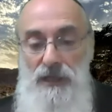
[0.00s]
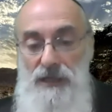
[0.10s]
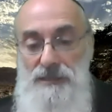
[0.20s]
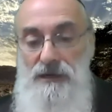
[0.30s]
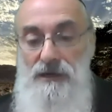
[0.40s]

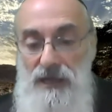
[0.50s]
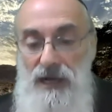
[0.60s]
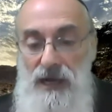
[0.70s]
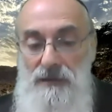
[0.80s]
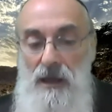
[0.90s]
is our
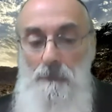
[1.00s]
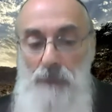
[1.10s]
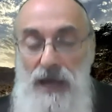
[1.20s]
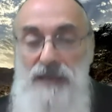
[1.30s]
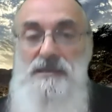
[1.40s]
God,
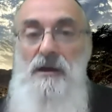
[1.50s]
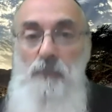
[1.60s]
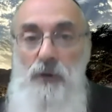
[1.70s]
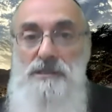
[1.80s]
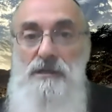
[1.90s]

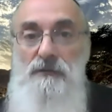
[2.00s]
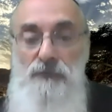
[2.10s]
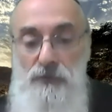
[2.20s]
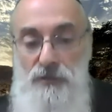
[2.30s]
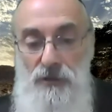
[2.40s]
past, present,
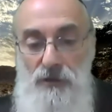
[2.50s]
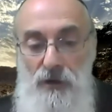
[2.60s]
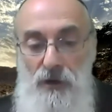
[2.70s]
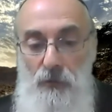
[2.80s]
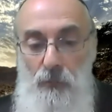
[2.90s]
future.
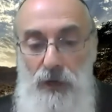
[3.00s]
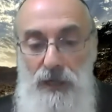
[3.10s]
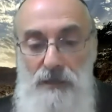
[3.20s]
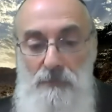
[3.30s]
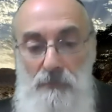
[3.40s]
We're
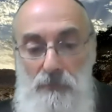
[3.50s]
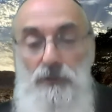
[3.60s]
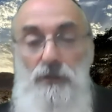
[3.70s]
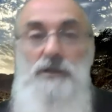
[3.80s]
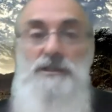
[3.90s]
going to
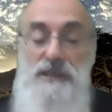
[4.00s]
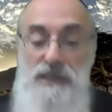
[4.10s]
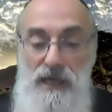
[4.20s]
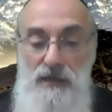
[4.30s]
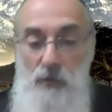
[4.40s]
learn
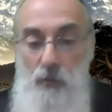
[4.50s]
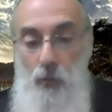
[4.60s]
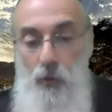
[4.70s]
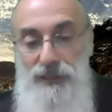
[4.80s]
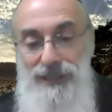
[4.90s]
tonight
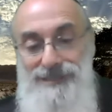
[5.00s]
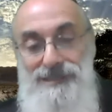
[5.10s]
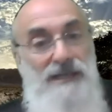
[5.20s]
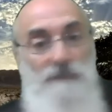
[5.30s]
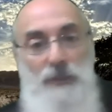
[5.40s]
what
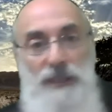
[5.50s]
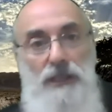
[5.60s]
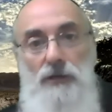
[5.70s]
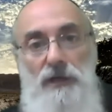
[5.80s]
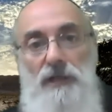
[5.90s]
is
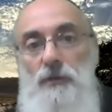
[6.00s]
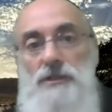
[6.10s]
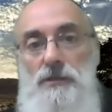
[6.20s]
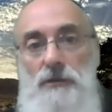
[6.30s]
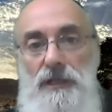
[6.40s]
complete unity.
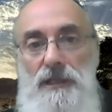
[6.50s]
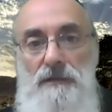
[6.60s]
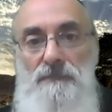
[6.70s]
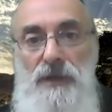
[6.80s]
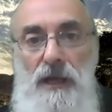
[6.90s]
What's
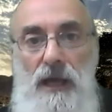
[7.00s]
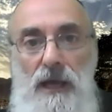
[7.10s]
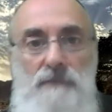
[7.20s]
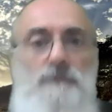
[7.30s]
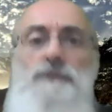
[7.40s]
unity?
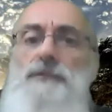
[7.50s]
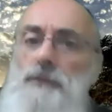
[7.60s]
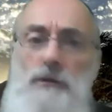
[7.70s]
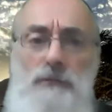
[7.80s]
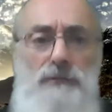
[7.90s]
And
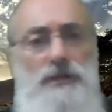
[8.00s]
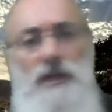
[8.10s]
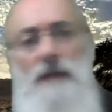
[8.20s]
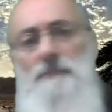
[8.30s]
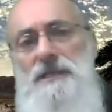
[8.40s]
we know
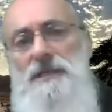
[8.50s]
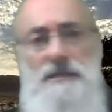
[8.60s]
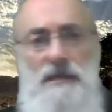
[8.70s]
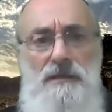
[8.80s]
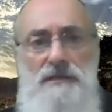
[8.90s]
Hashem has,
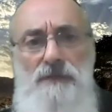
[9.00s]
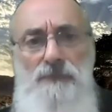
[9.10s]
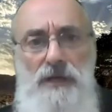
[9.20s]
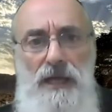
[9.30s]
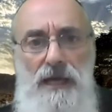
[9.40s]
has, has different